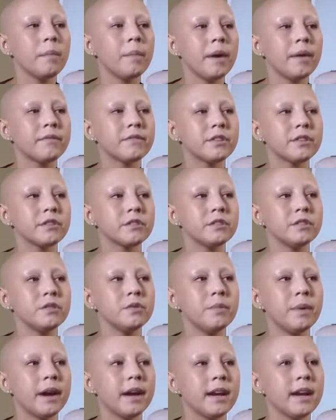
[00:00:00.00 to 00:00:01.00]
After
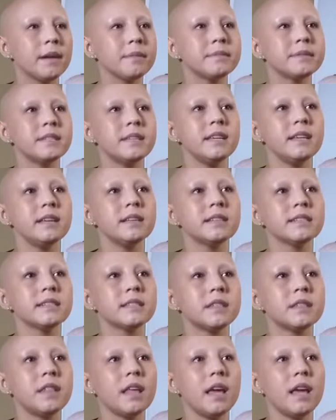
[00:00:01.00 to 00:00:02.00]
two biopsies,
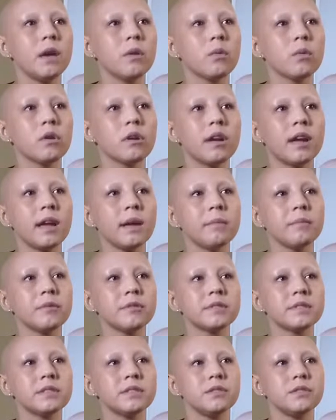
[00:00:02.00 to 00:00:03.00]
they were
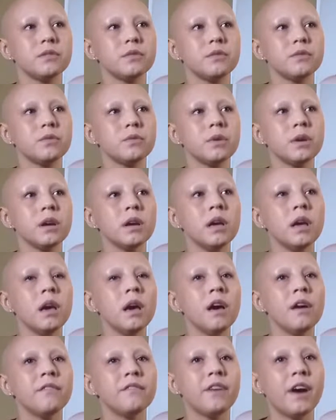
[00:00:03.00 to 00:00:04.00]
able to
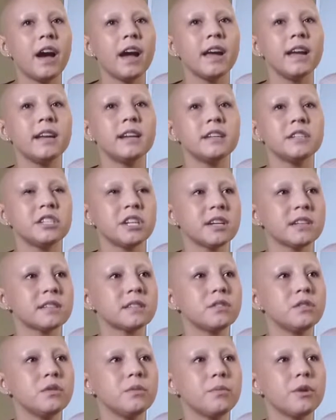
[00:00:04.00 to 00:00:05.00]
find a
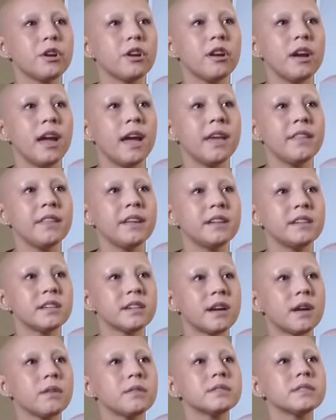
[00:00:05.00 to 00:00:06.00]
chest tumor, and they
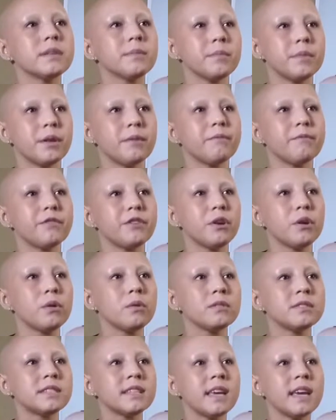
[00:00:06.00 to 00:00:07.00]
took out some lymph
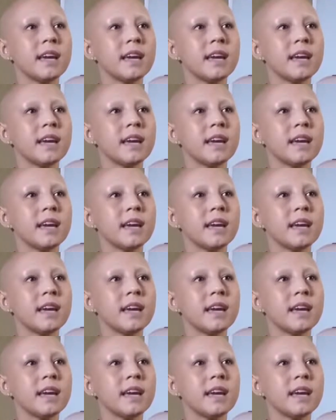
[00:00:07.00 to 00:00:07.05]
nodes,